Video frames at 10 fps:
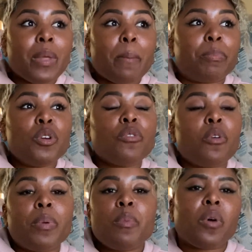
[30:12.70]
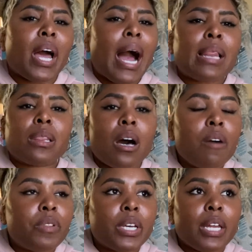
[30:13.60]
beautiful people. Like I
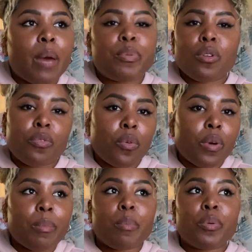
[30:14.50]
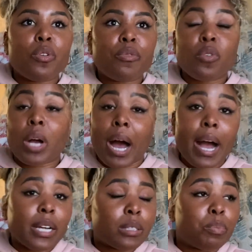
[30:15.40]
love looking at beautiful women, beautiful
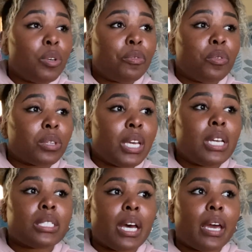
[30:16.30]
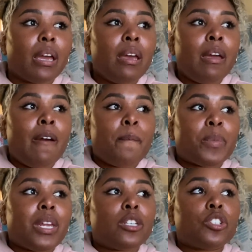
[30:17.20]
guys, beautiful things. Like
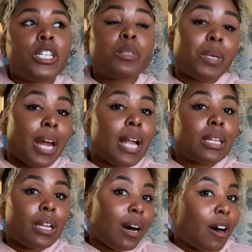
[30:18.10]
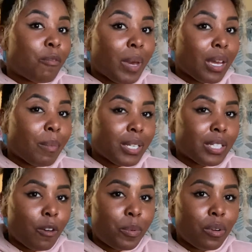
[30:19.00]
it intrigues me and I love making
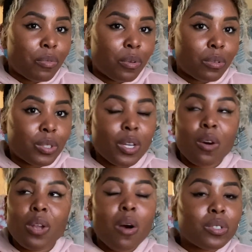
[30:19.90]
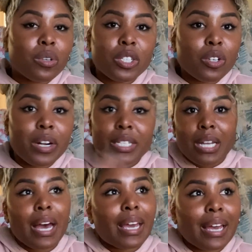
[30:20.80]
myself beautiful. So long story short, it's
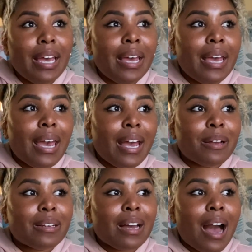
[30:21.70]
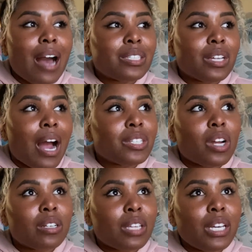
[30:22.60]
like I, I
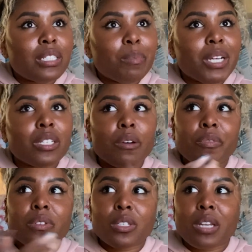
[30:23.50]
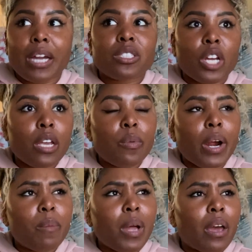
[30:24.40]
started thinking to myself like January,
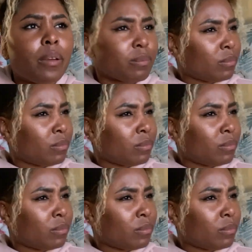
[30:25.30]
I'm like,